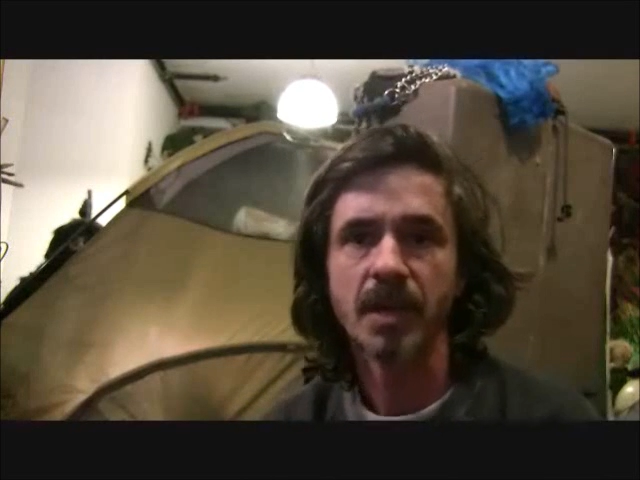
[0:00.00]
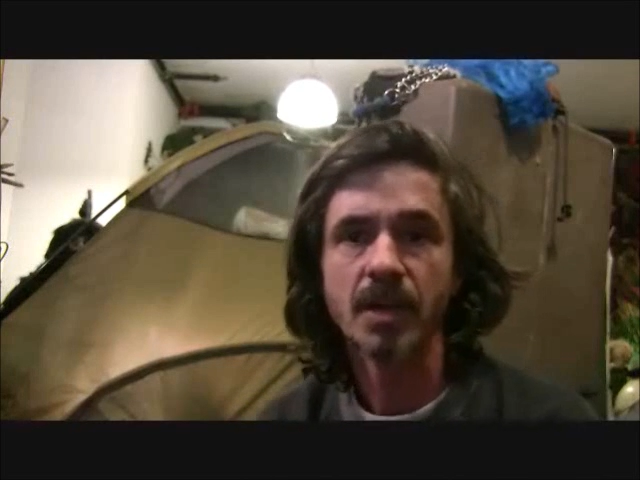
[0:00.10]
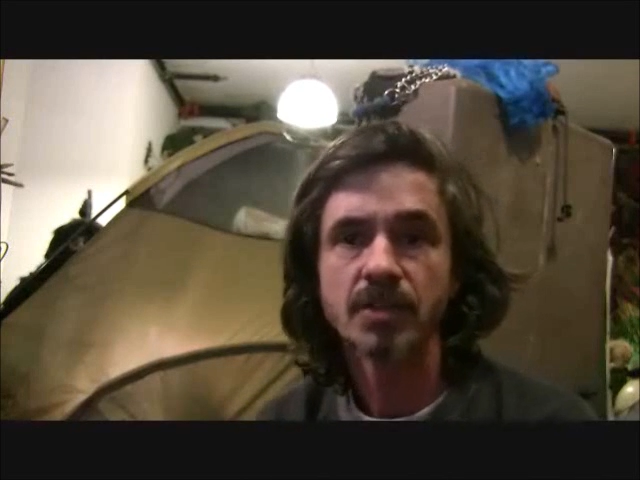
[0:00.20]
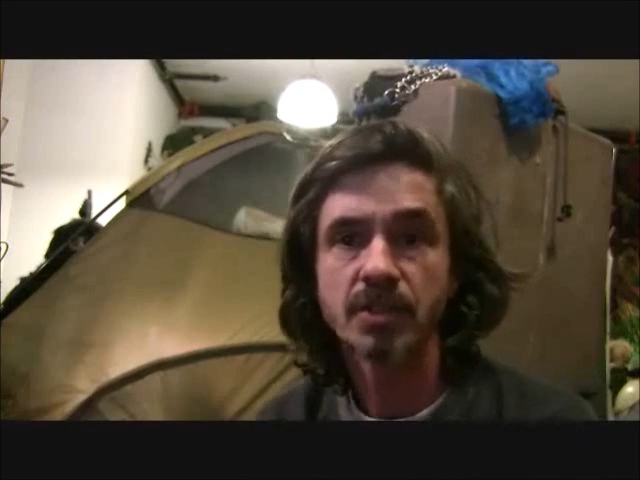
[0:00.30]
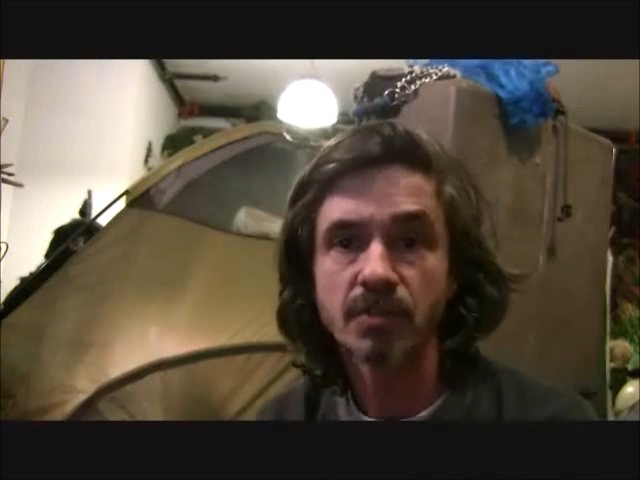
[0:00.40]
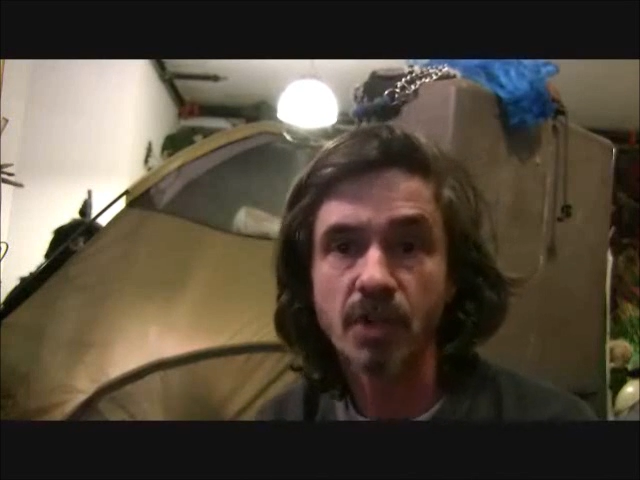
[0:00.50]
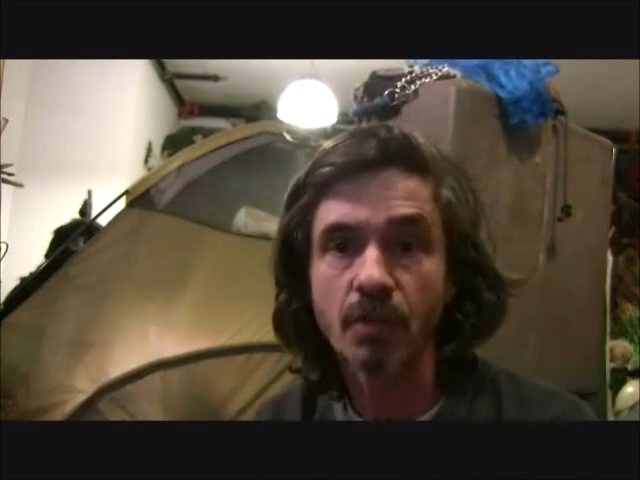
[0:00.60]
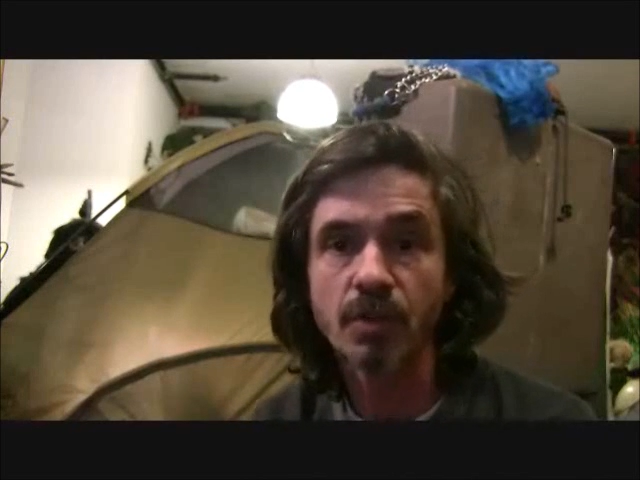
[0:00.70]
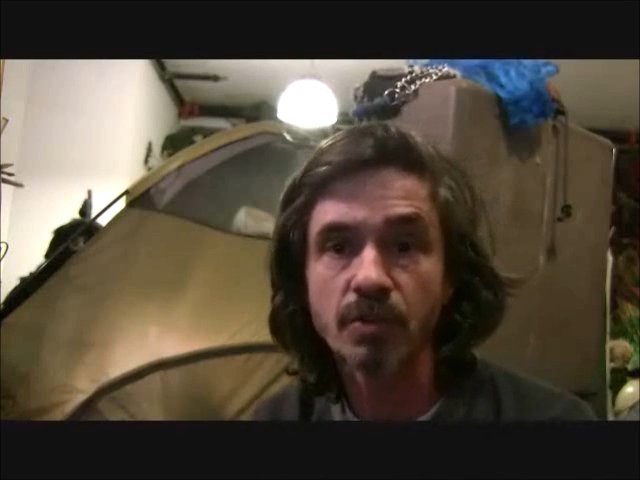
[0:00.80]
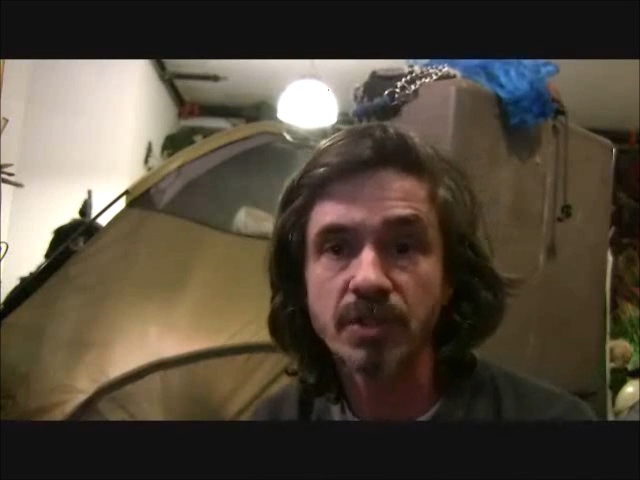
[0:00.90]
So
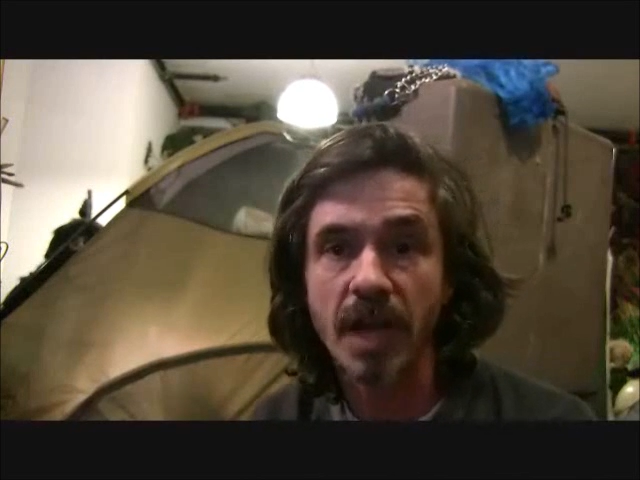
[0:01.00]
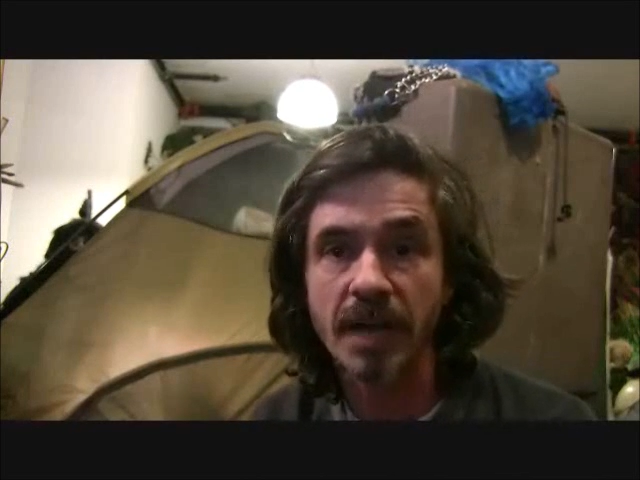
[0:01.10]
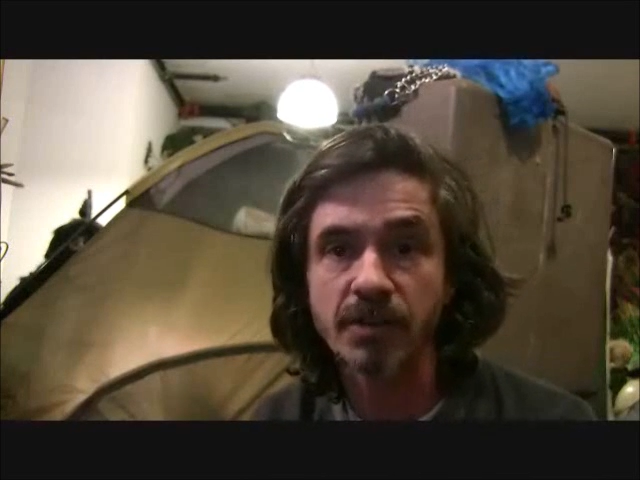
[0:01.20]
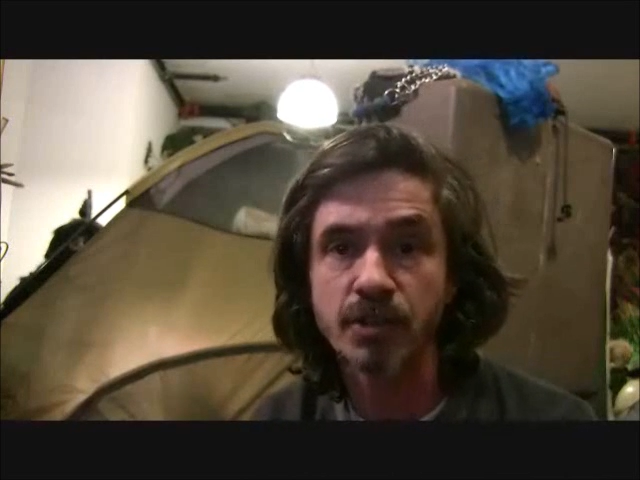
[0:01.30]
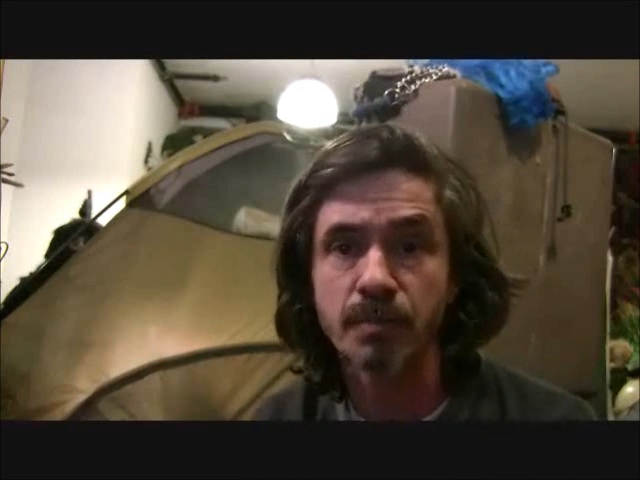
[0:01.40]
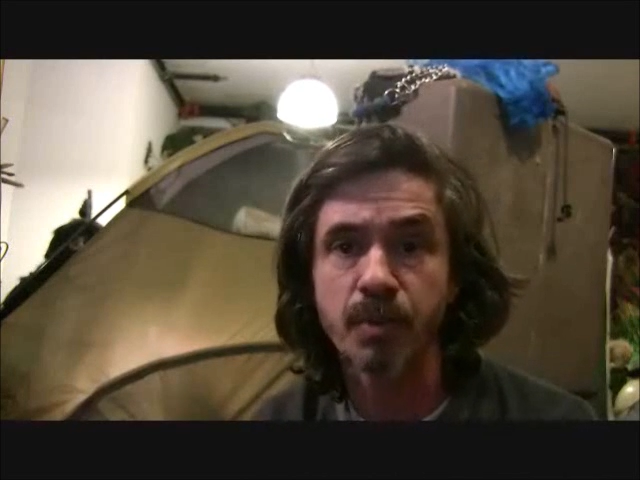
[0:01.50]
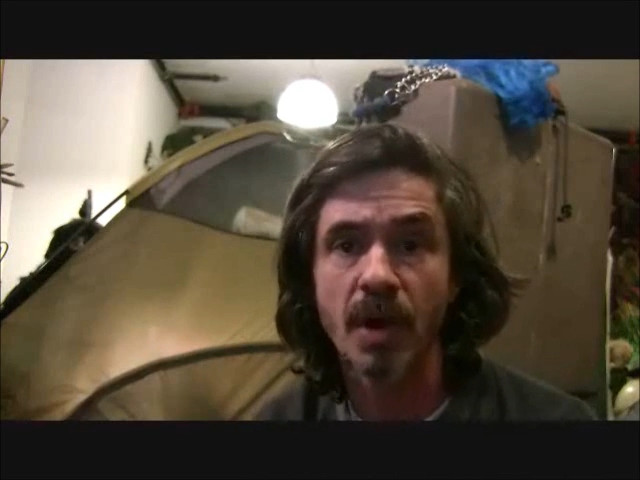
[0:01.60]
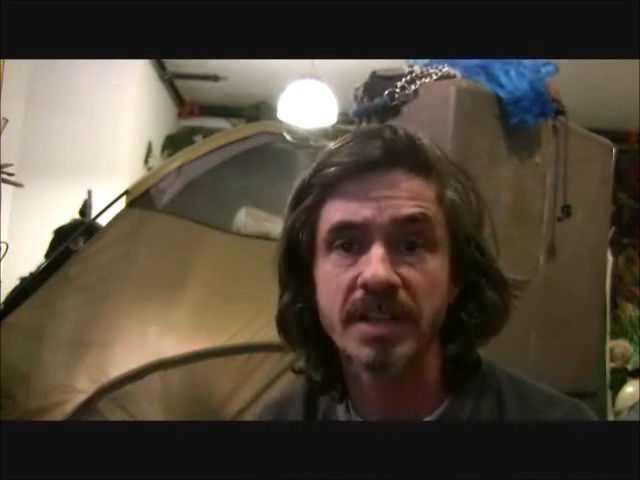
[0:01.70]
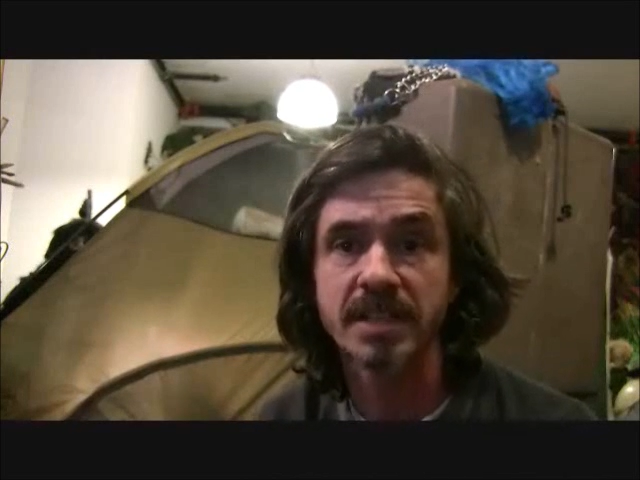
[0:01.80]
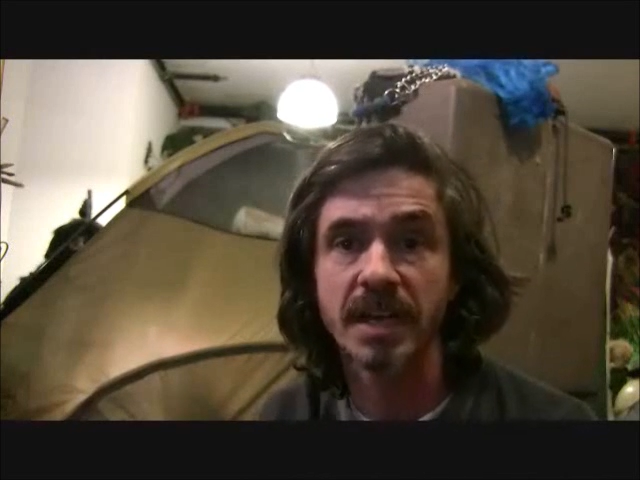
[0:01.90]
don't use hydrogen
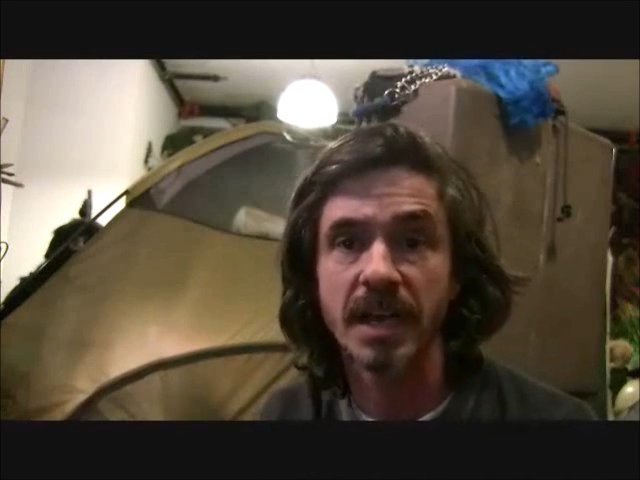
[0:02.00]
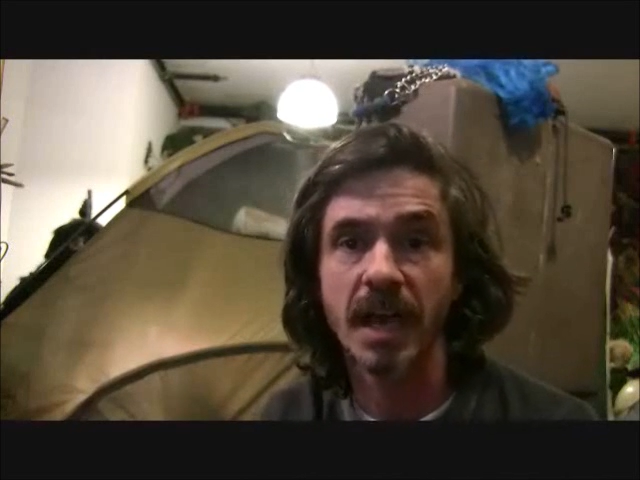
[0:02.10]
peroxide